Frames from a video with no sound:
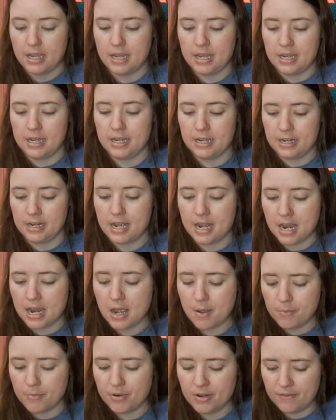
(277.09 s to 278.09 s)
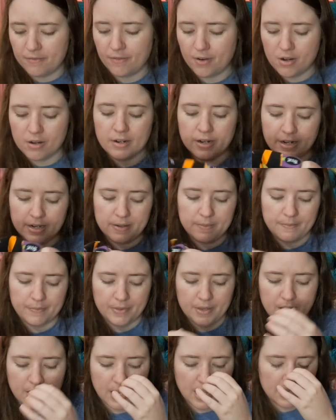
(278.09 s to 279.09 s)
And I got pretty far in it.
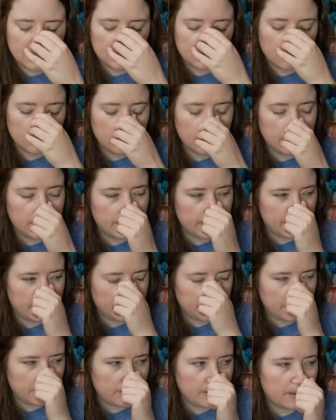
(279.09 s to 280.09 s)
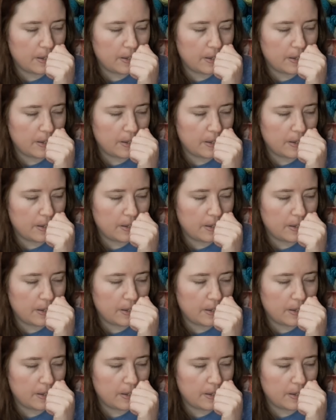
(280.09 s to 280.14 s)
I started it